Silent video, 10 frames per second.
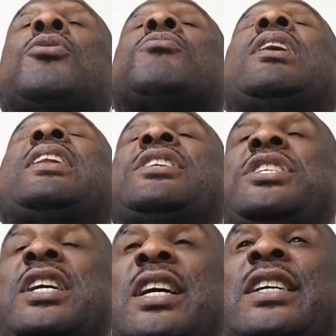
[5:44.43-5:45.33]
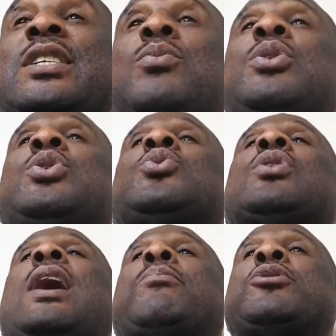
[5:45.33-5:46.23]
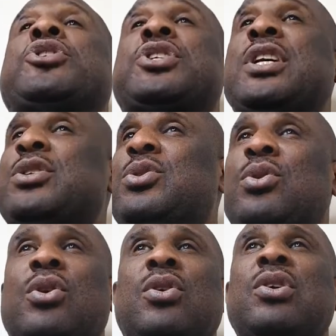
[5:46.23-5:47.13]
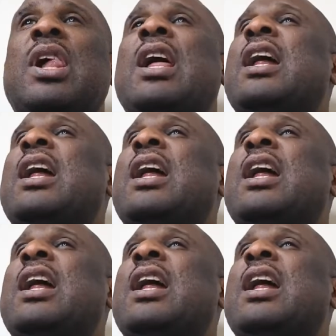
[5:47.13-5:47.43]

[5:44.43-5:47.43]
over the years. We do appreciate you all.